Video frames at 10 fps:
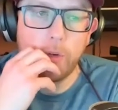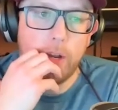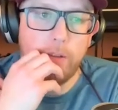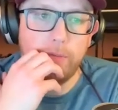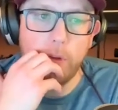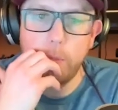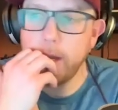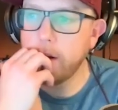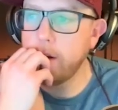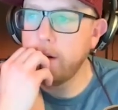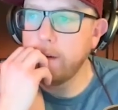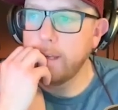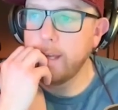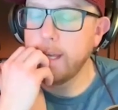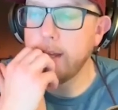a great filmmaker.
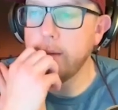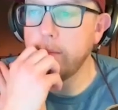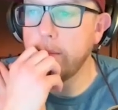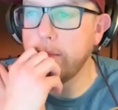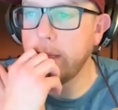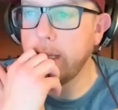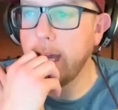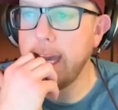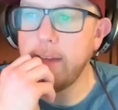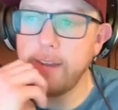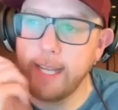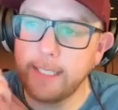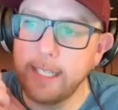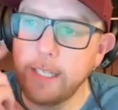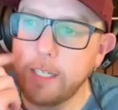Um, I have not
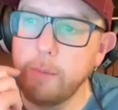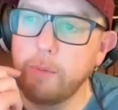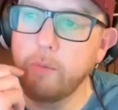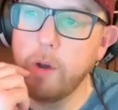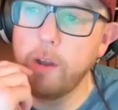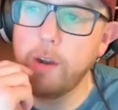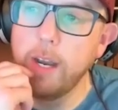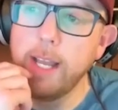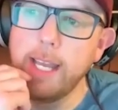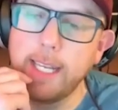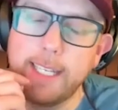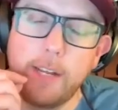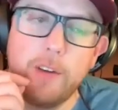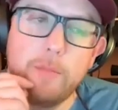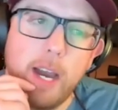seen The Shape of Water. It
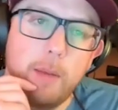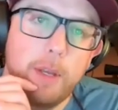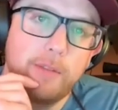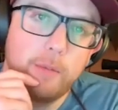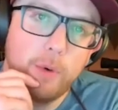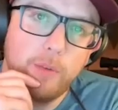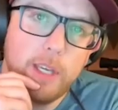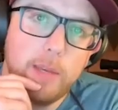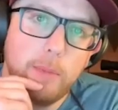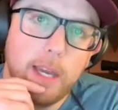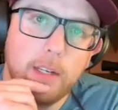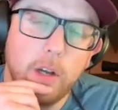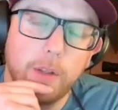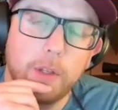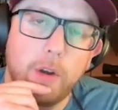did remind me of a movie he made
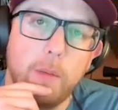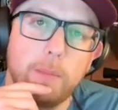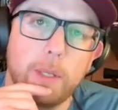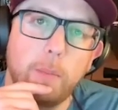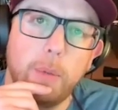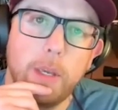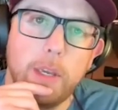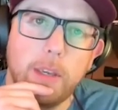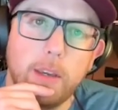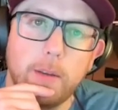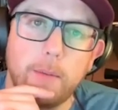called Crimson Peak.